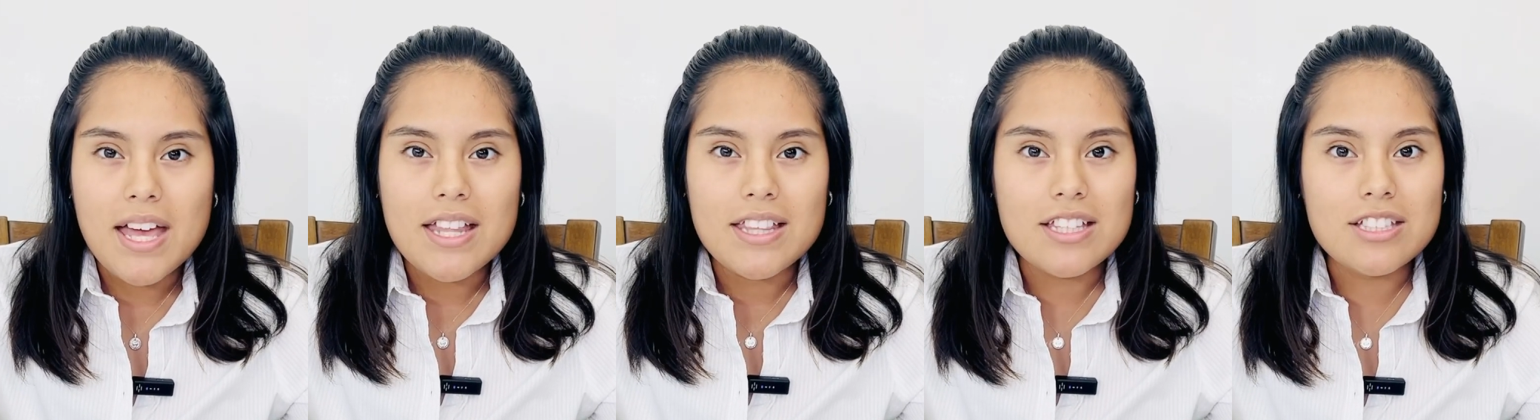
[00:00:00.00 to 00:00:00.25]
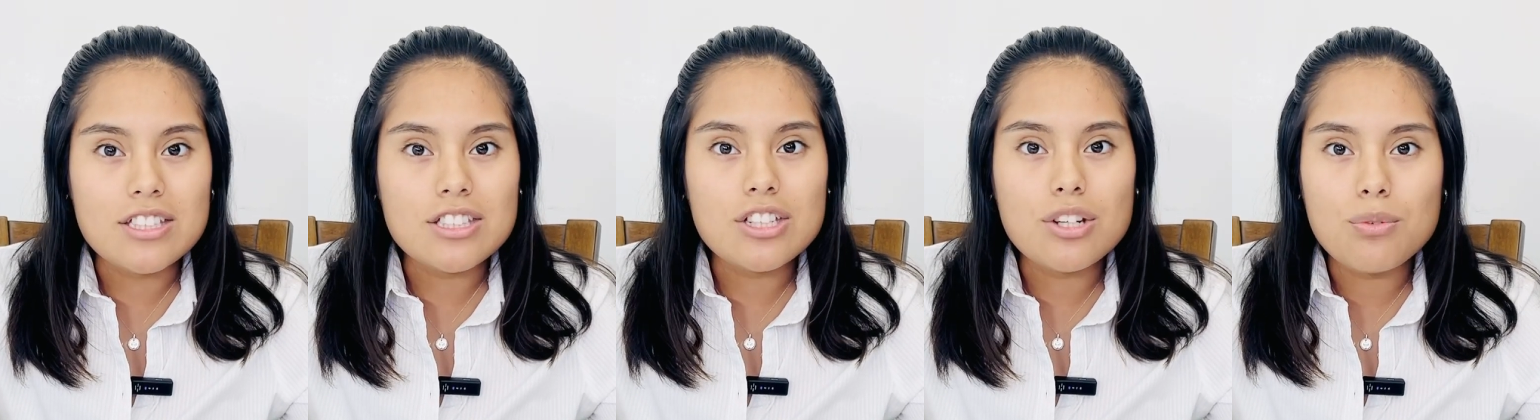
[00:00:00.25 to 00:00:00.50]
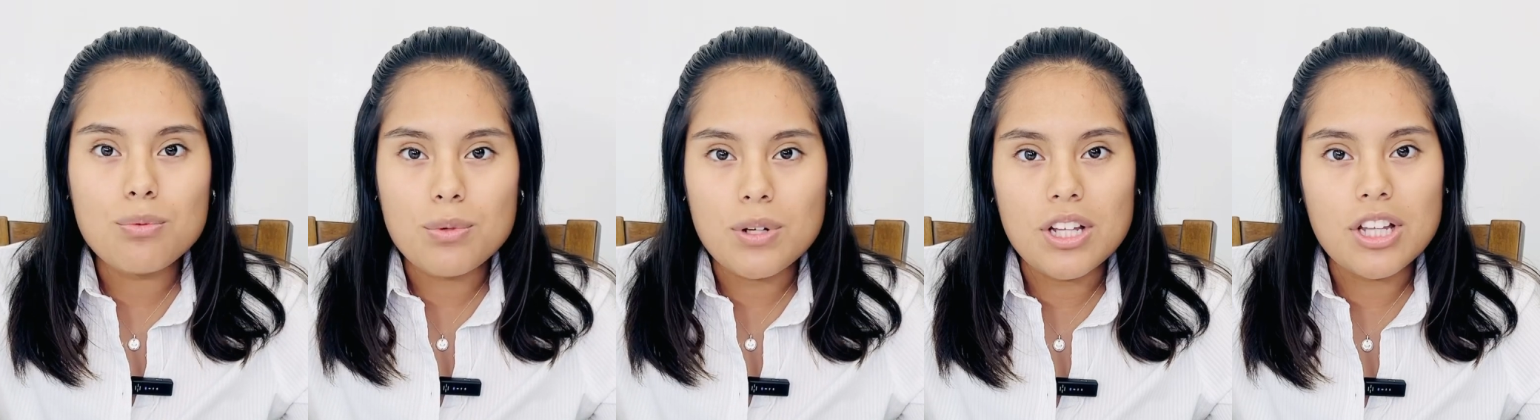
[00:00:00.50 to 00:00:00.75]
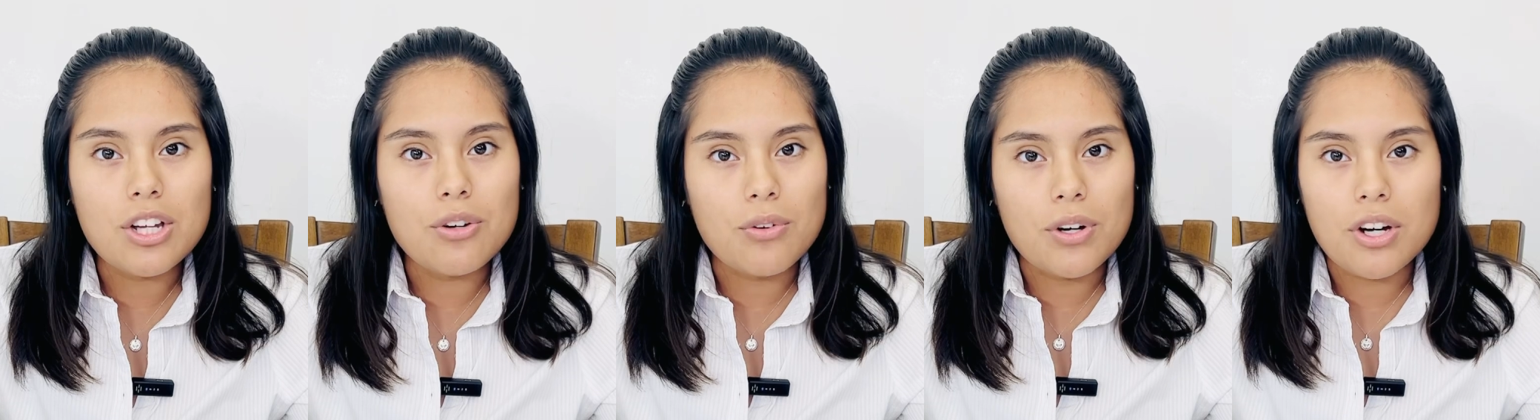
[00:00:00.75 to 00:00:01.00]
This is a
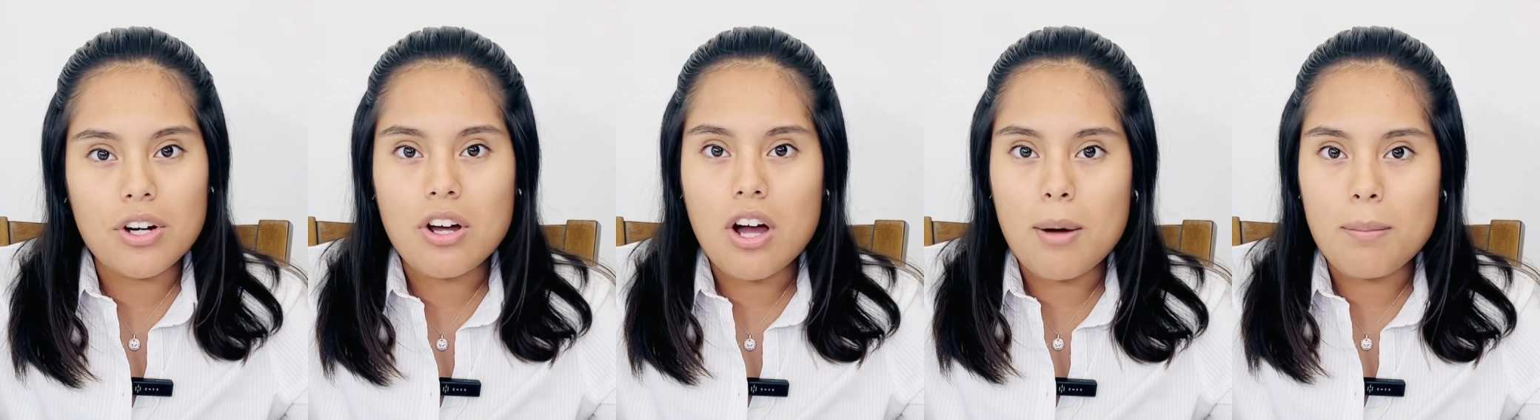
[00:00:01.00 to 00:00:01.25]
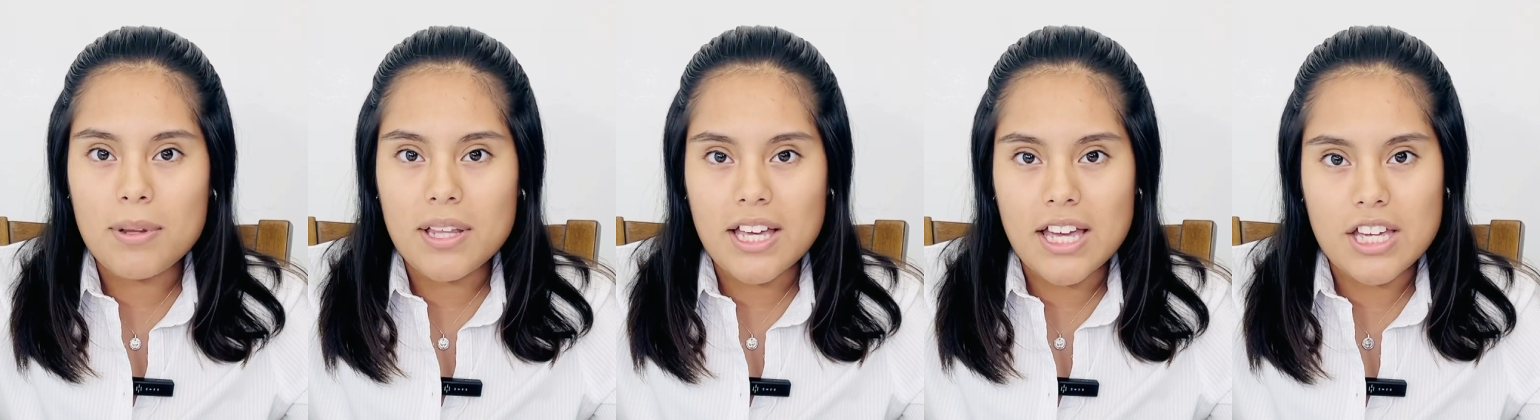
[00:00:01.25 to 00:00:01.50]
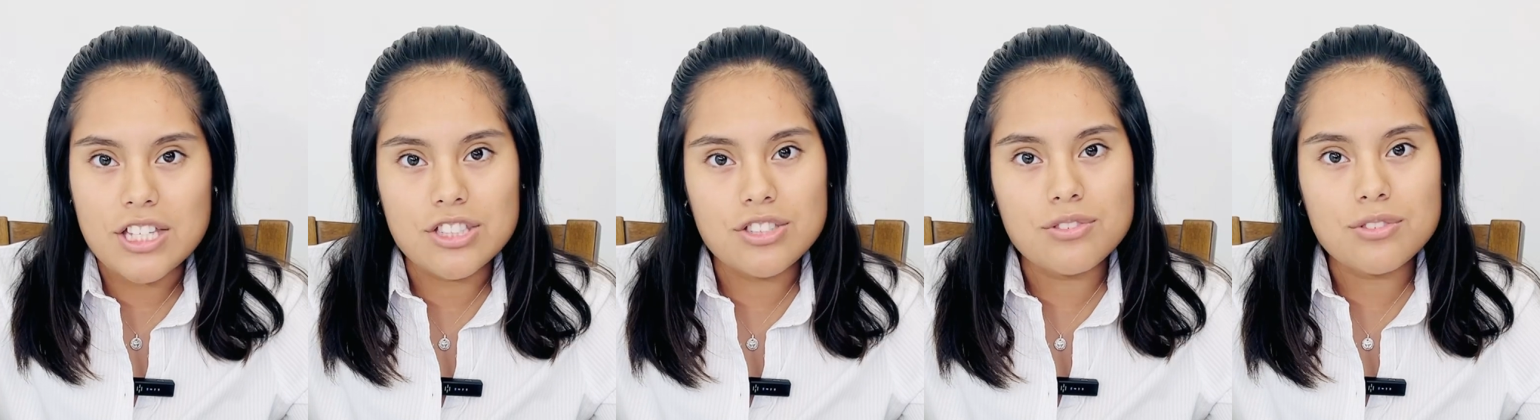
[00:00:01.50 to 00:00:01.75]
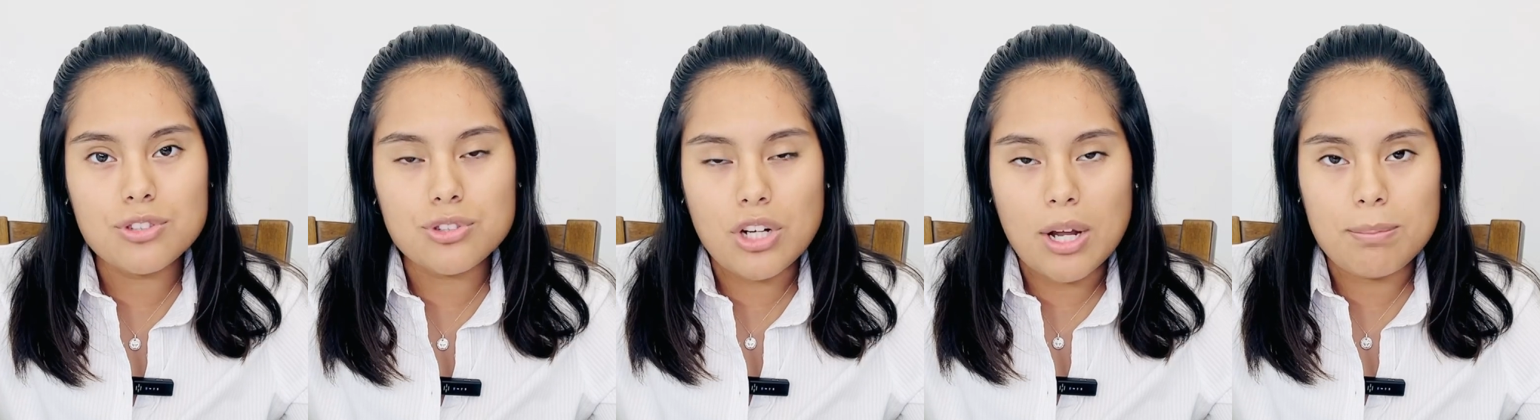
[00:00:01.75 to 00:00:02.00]
really rare complication
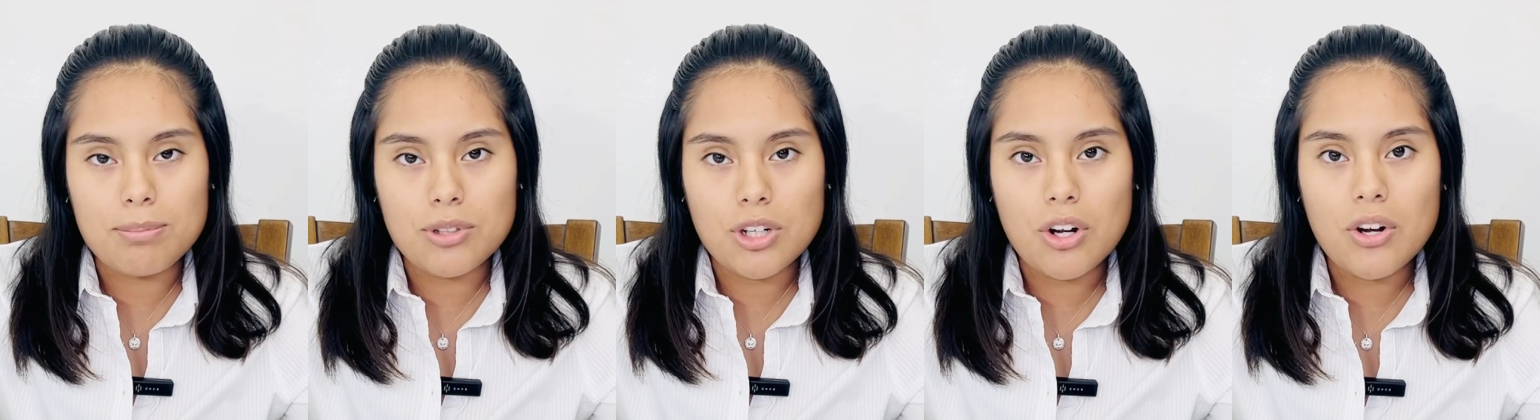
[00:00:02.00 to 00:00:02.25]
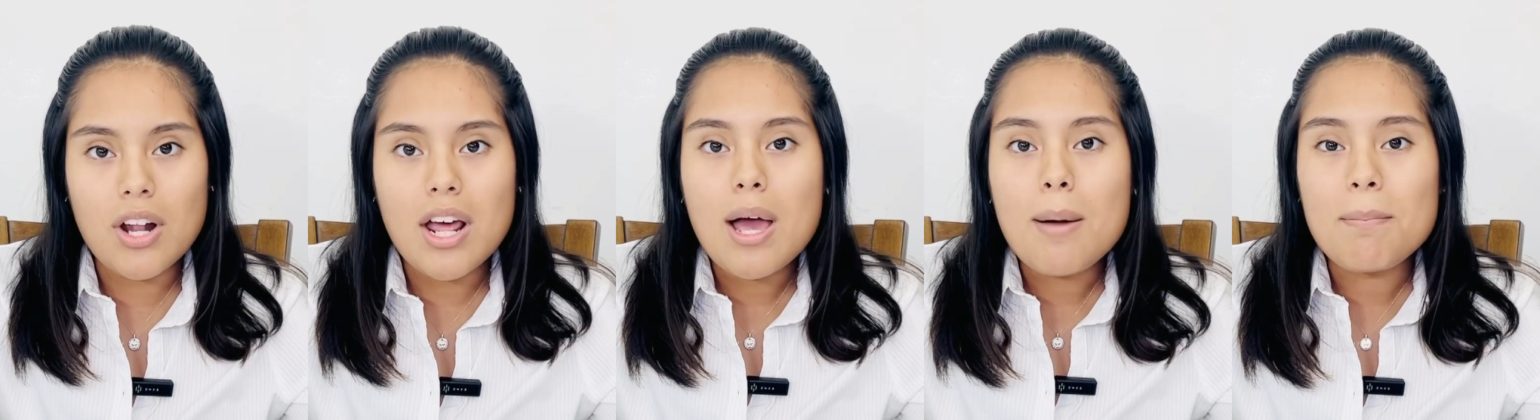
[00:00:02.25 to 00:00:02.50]
of strep throat,